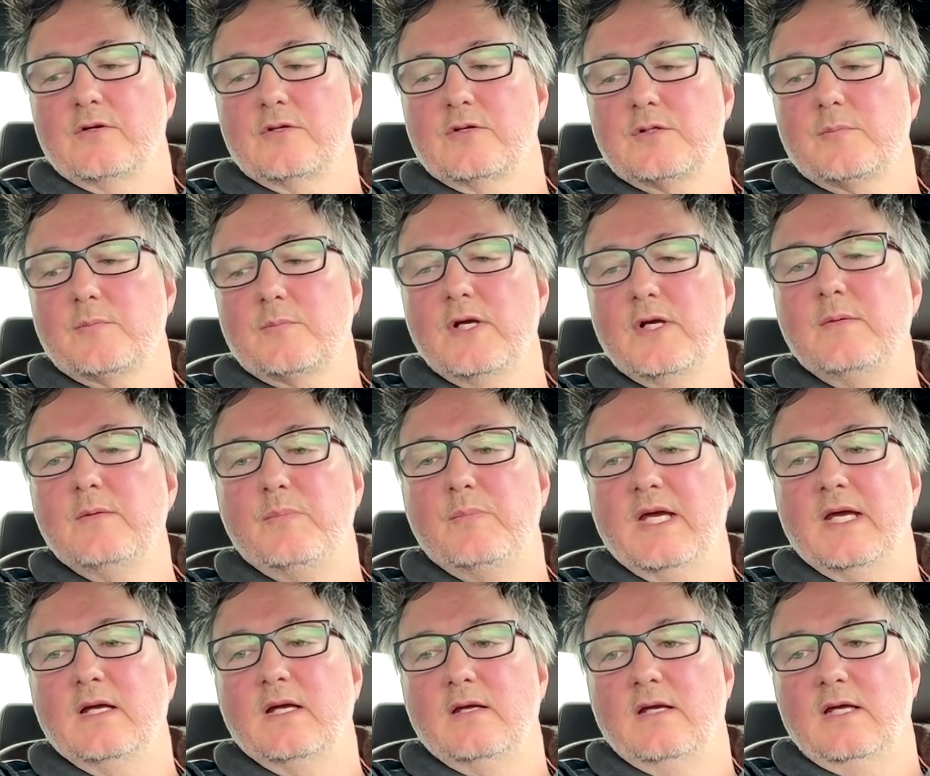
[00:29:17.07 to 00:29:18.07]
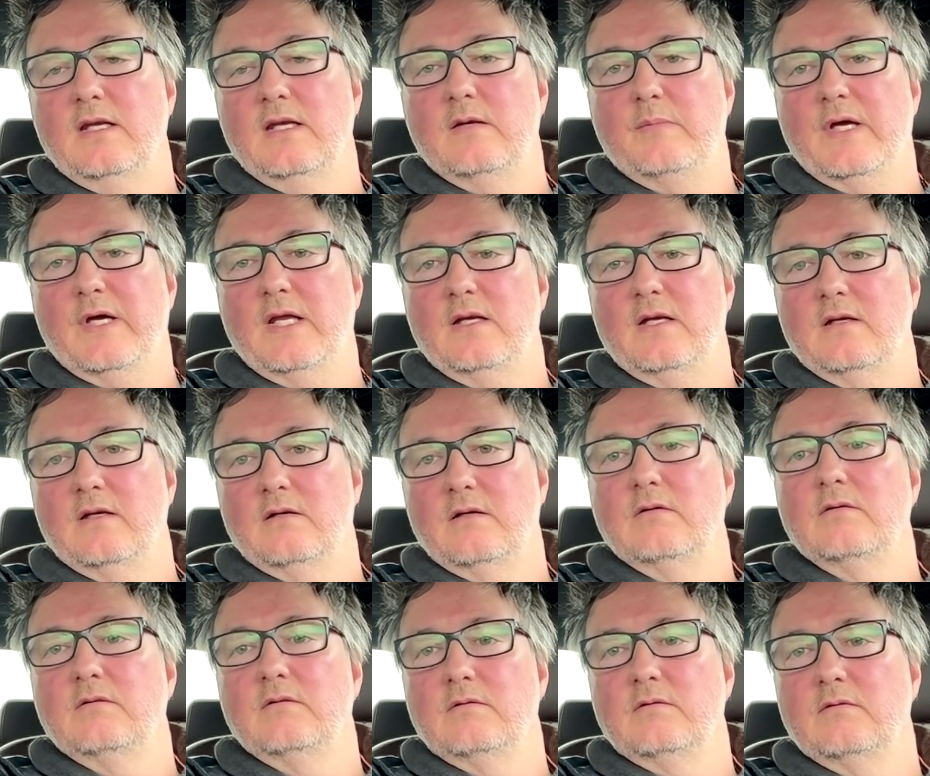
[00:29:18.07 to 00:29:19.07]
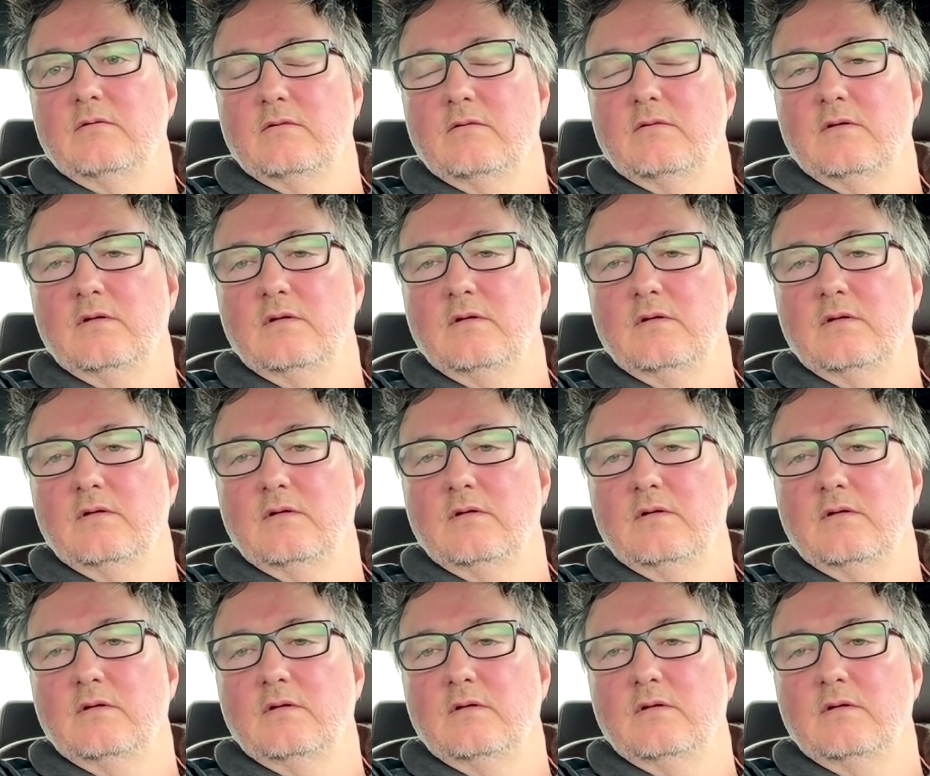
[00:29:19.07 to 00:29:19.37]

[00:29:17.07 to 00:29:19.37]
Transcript: there's a pretty big independent,